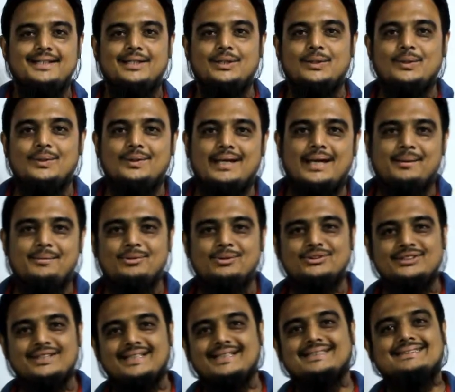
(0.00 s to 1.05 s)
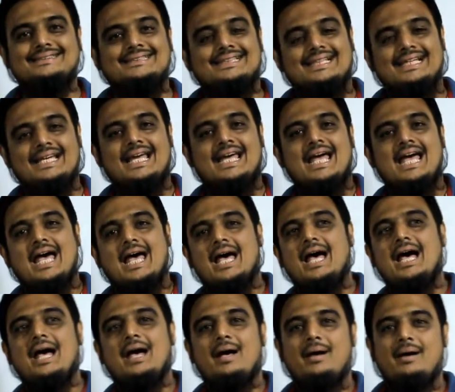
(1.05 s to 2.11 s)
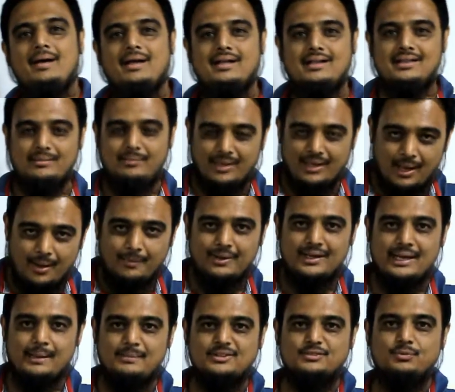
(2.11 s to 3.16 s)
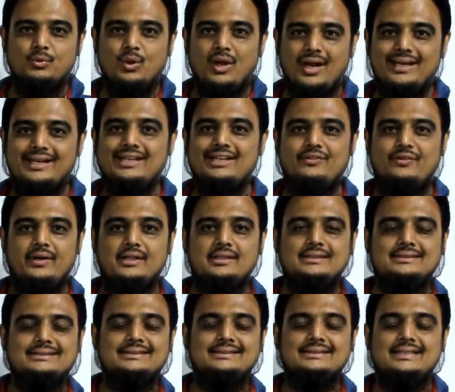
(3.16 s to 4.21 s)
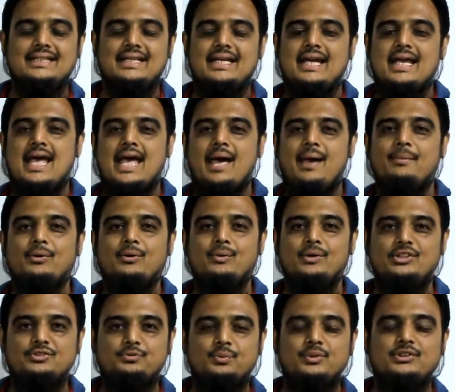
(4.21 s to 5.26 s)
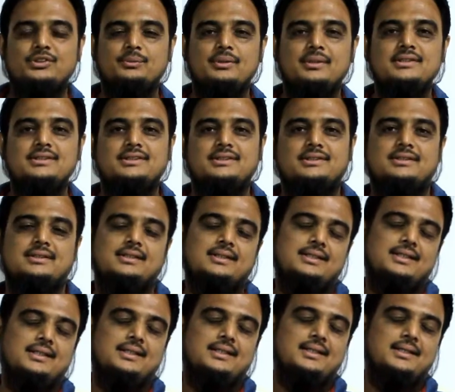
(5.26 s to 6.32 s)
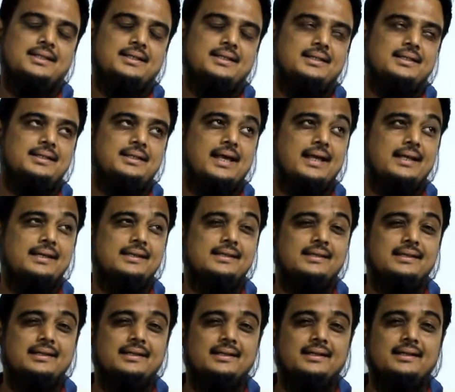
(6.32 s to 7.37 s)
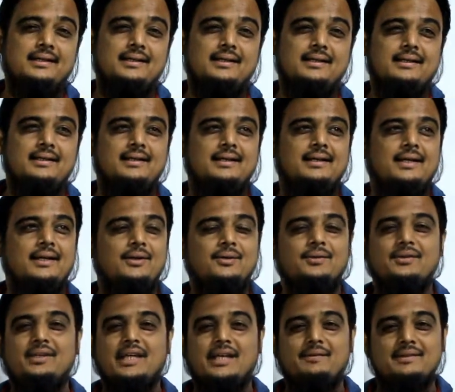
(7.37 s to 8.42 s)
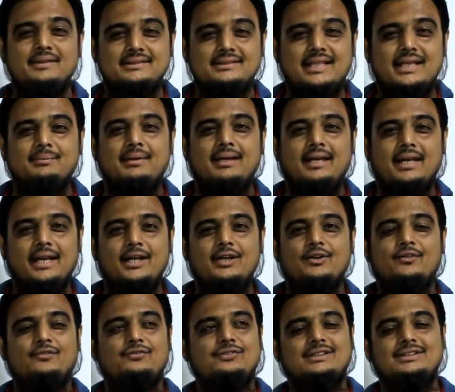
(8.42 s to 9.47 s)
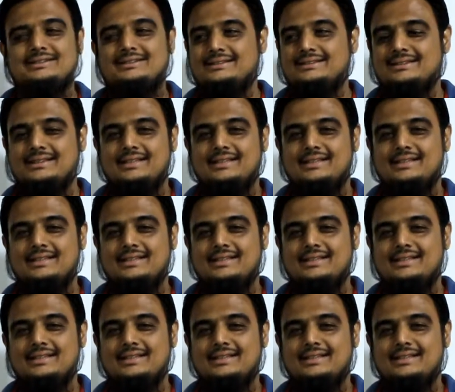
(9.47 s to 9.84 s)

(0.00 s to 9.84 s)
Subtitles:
Hello, I'm Hussain. My company name is Burhani Traders. I'm into disposables, and I don't think anyone is there in my line of this